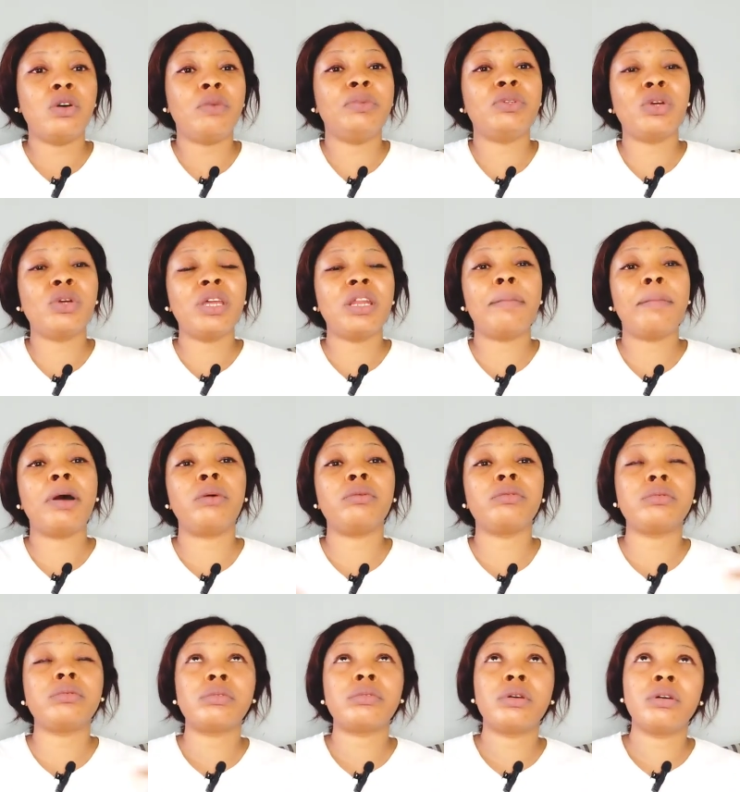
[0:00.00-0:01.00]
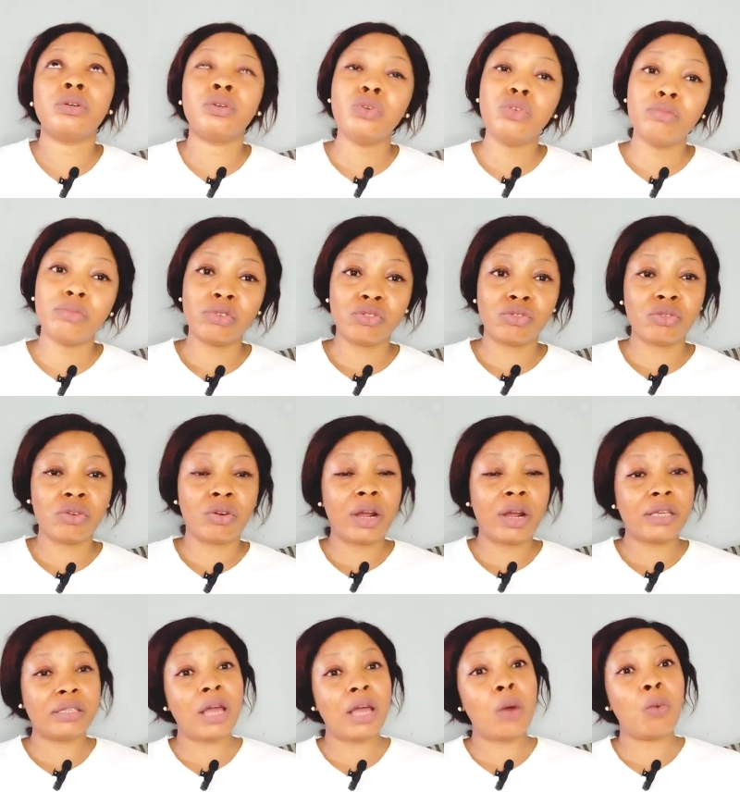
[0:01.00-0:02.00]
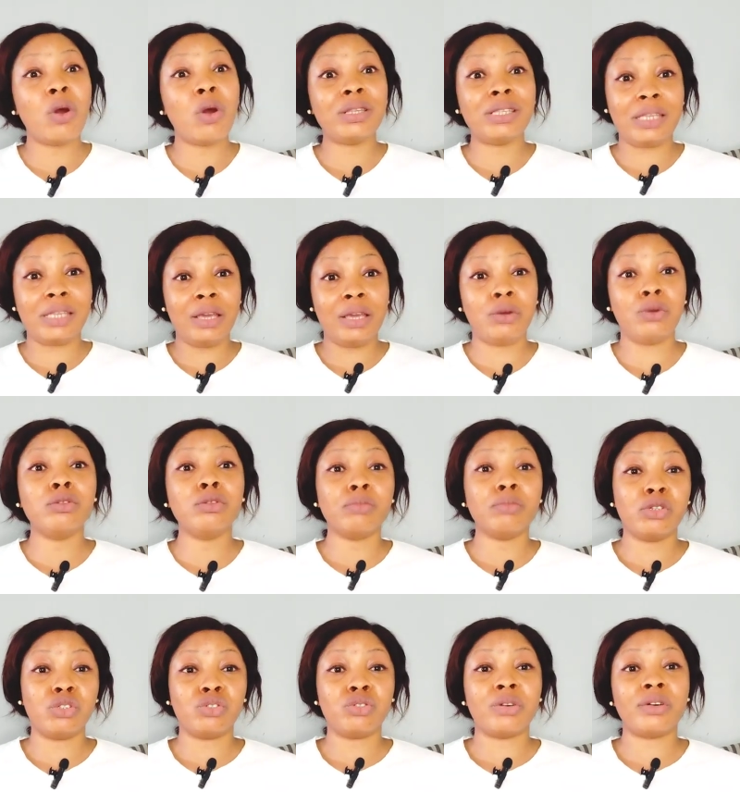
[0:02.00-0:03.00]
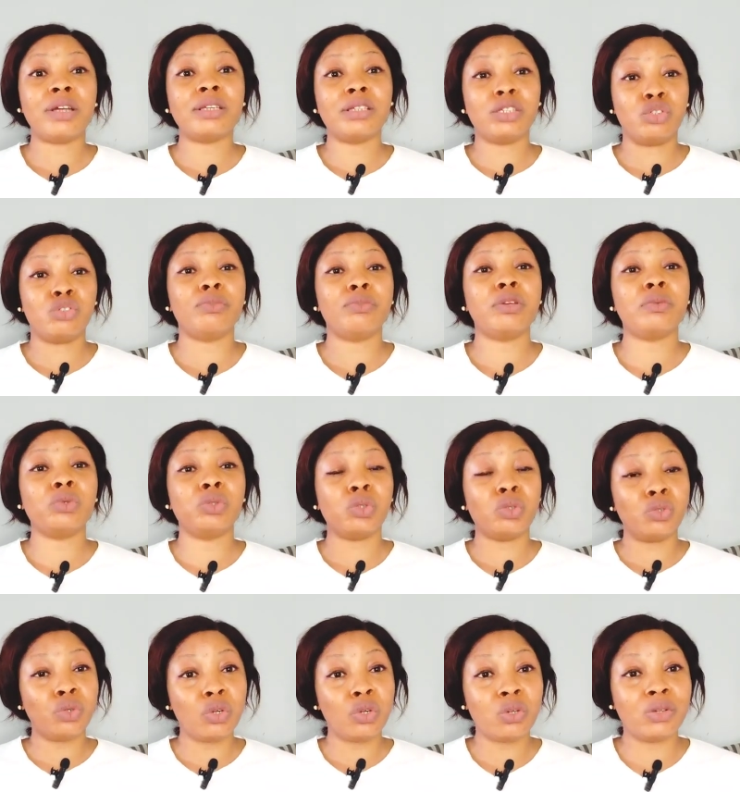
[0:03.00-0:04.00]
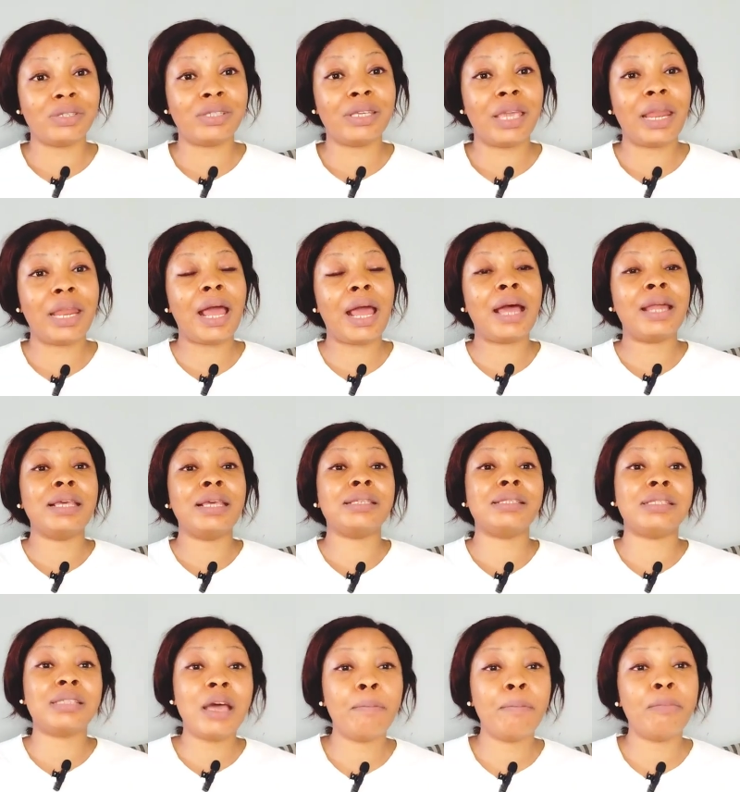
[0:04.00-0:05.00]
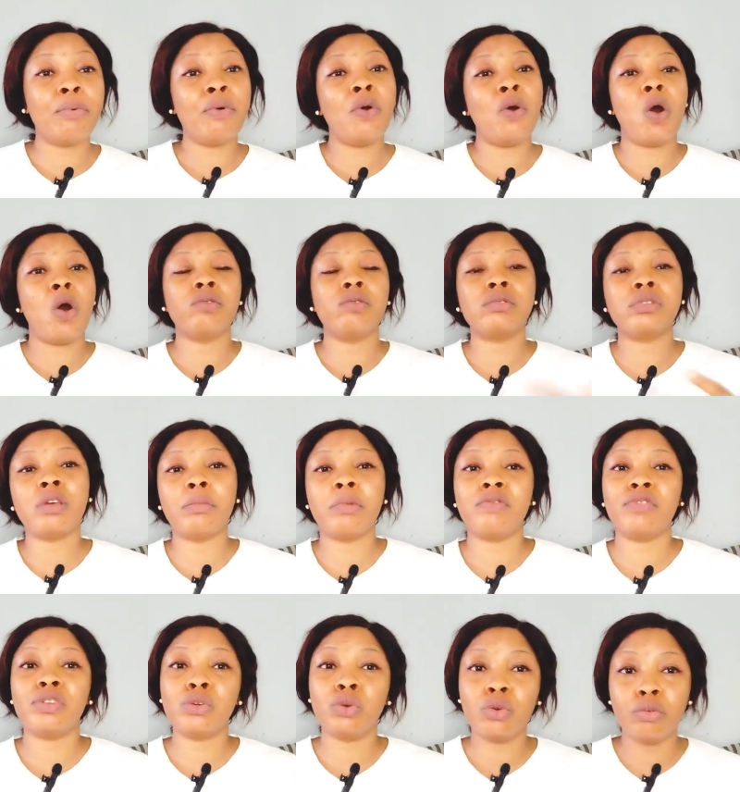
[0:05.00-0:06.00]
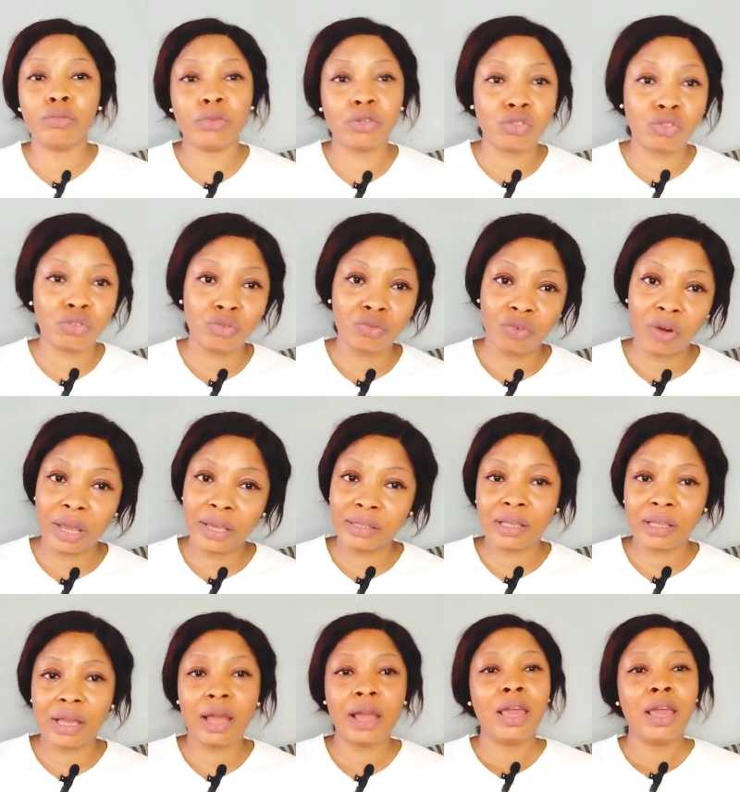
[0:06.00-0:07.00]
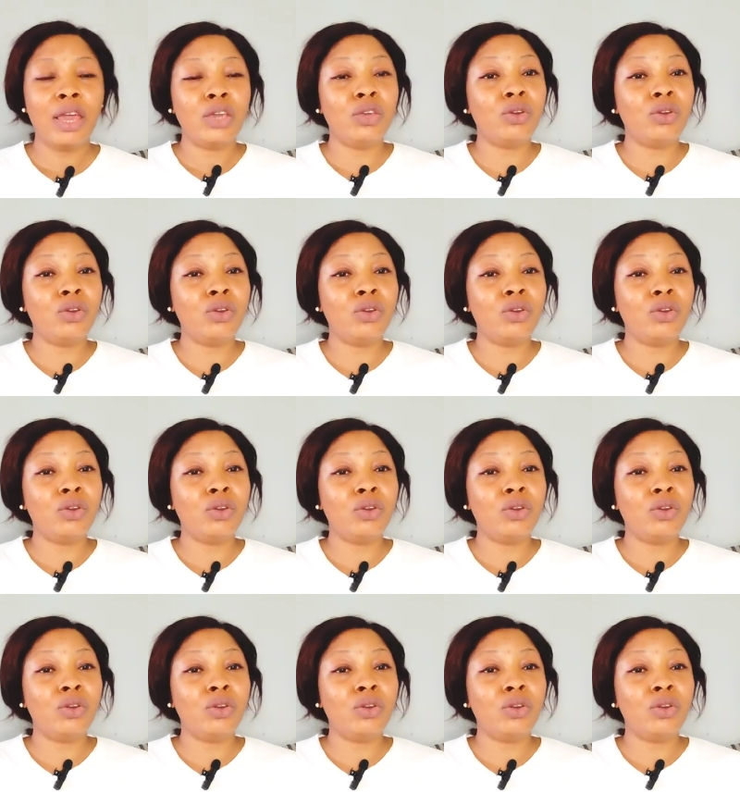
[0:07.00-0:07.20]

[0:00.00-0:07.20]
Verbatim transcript: I'll be talking about a good moisturizer, what a good moisturizer should be able to do on your skin, an example of some of the good moisturizer